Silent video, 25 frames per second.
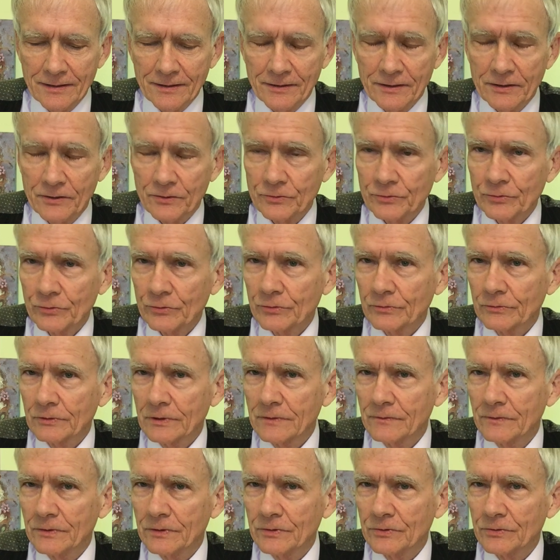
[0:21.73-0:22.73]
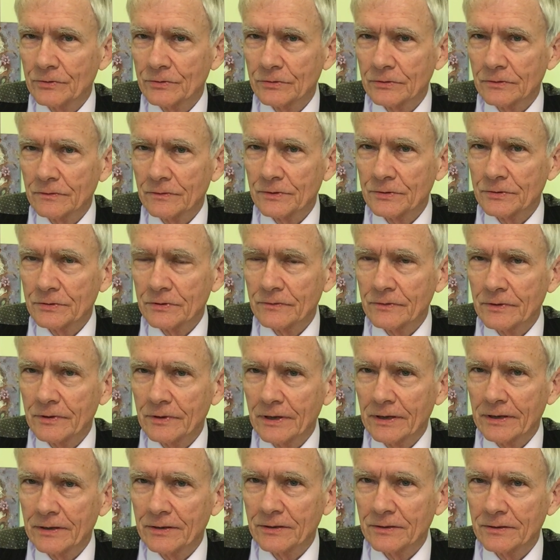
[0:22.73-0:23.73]
The Internal Revenue Service of
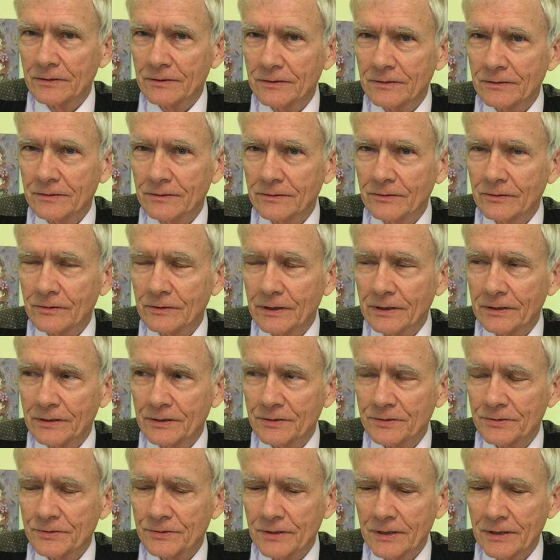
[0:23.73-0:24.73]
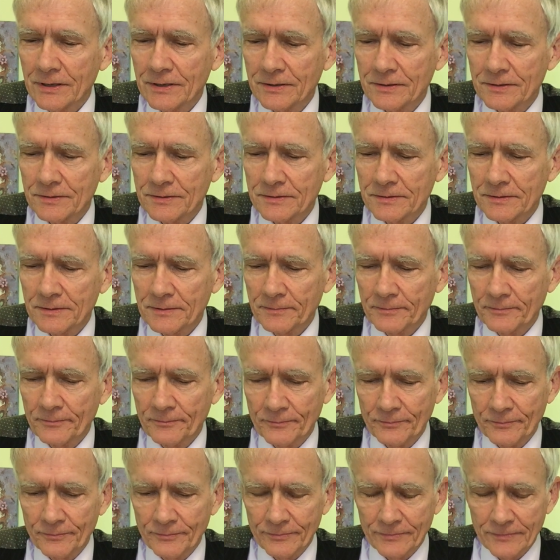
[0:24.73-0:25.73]
the United States
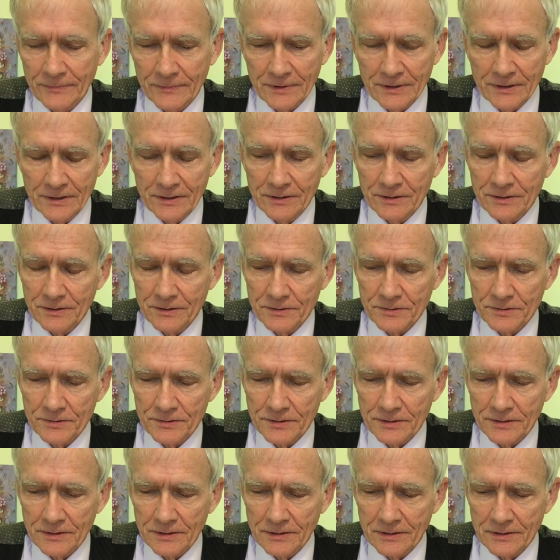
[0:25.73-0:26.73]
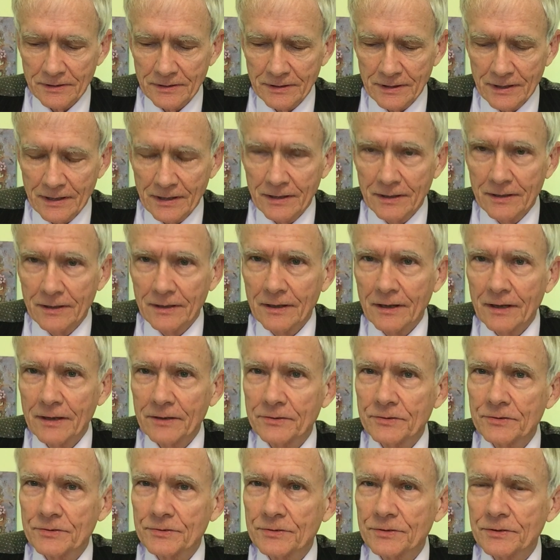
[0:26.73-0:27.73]
is the
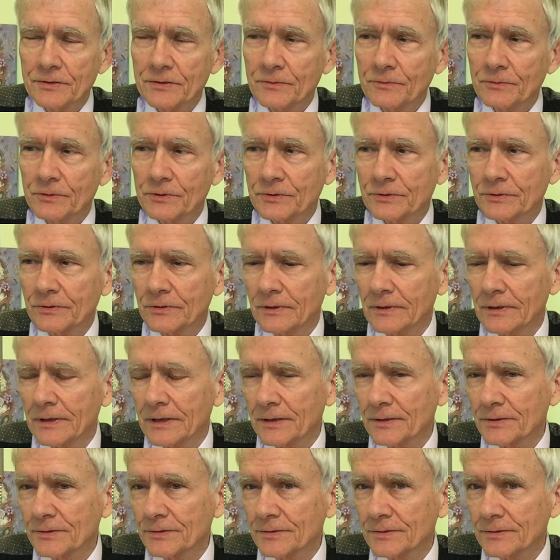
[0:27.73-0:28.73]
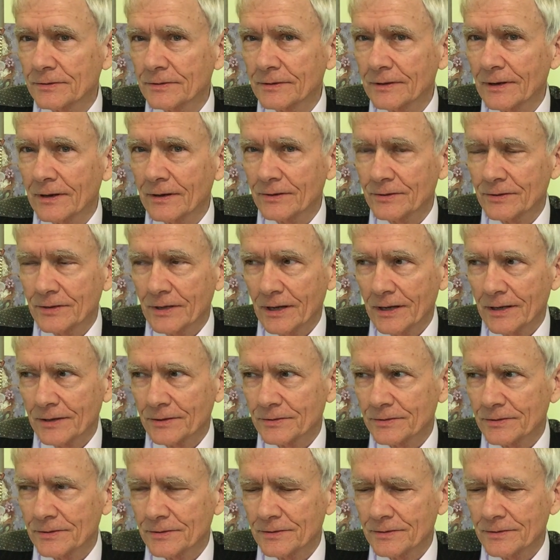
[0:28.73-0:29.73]
agency which collects our
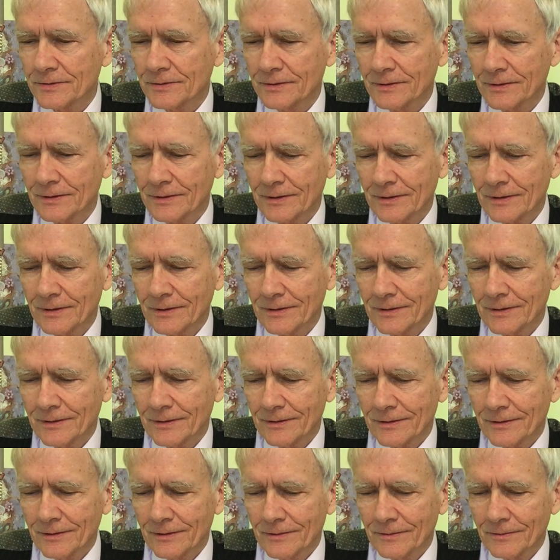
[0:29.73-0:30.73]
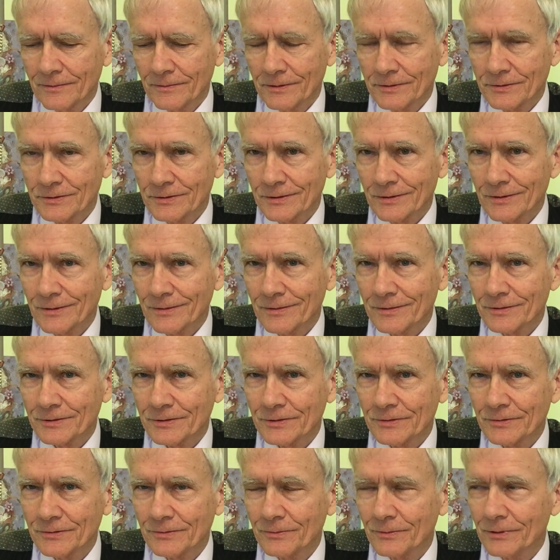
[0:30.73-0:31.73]
taxes, which of
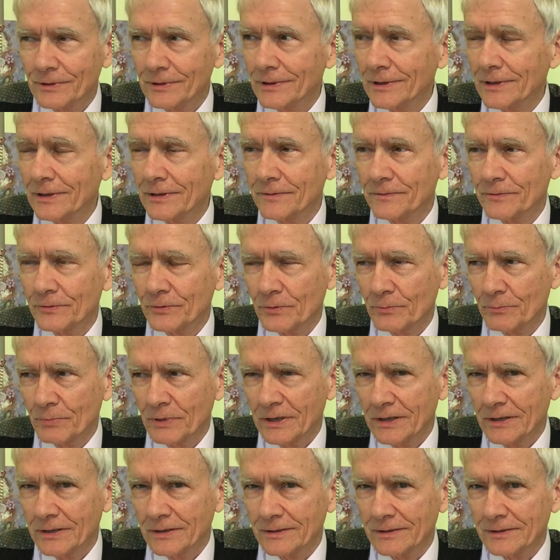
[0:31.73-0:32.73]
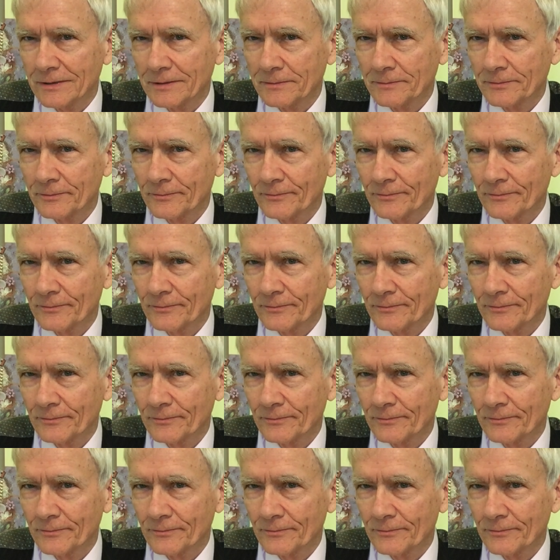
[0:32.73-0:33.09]
course we love to pay.